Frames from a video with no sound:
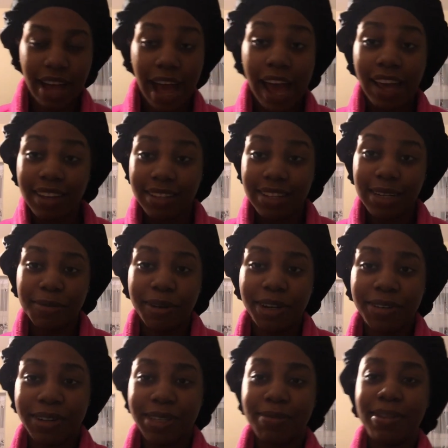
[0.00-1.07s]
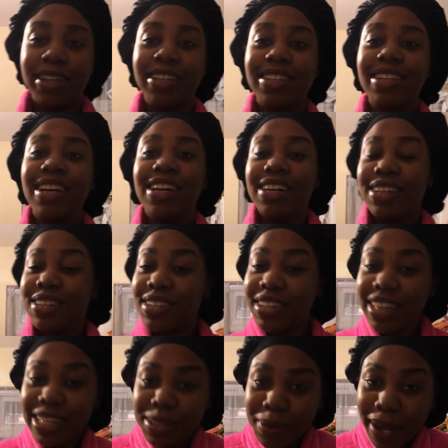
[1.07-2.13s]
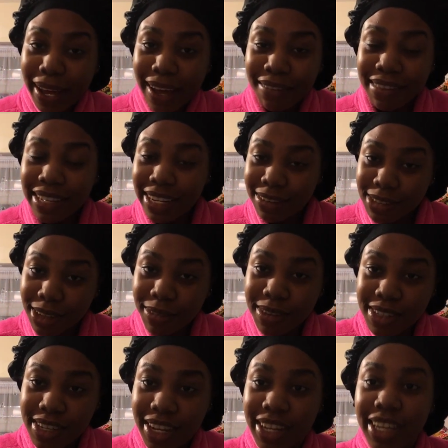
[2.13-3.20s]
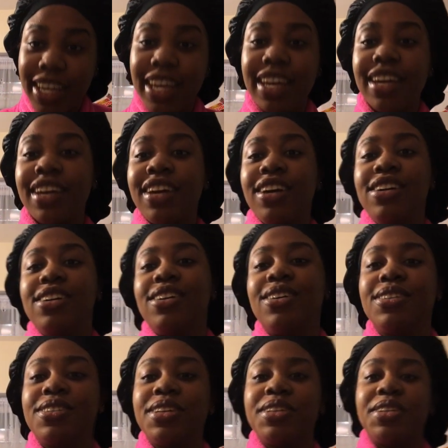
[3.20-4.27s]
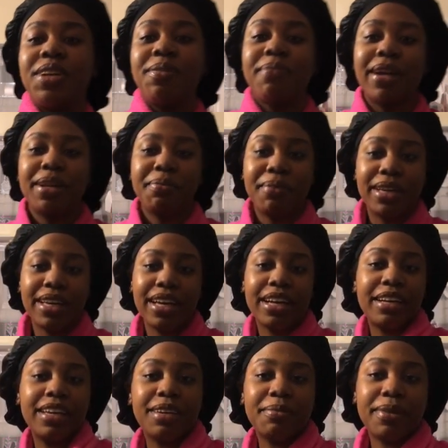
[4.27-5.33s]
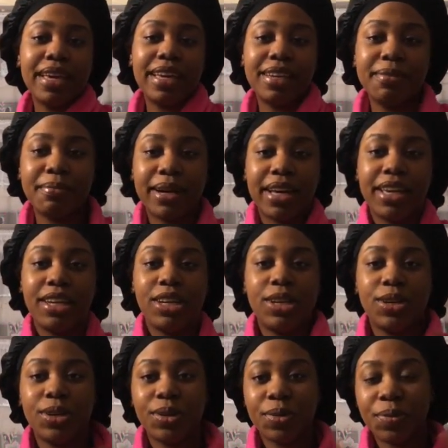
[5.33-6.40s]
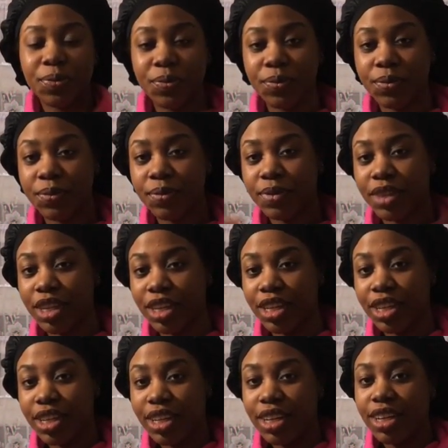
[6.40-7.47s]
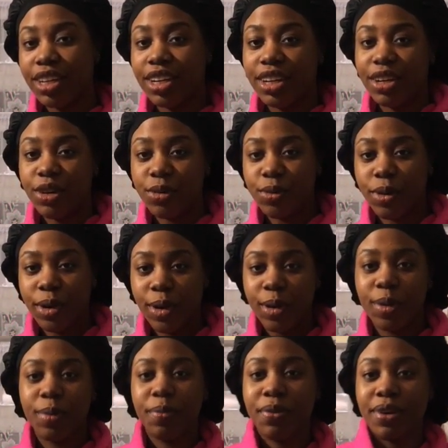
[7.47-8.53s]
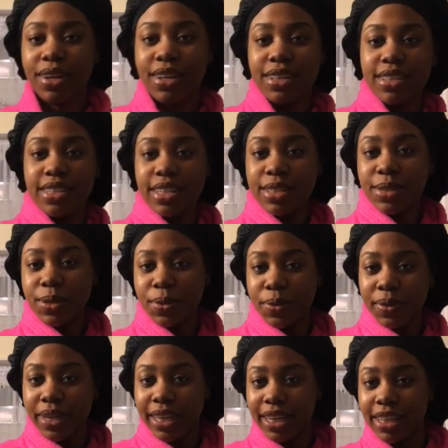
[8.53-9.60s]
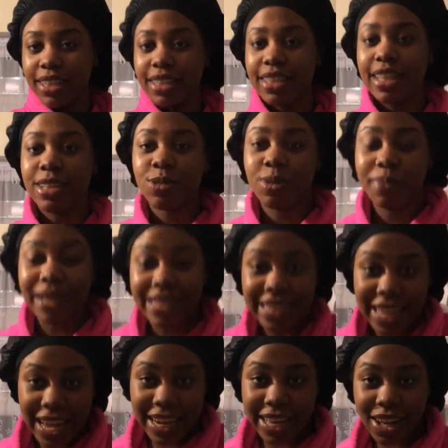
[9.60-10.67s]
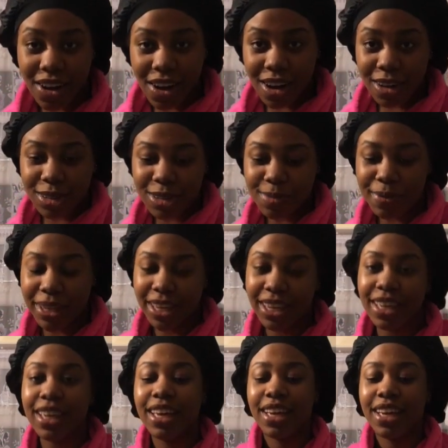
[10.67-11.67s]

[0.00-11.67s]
I celebrate Christmas, so that's why I have the leftover turkey. Also, don't mind me, I am in my new robe. It says queen, that's what my daddy calls me.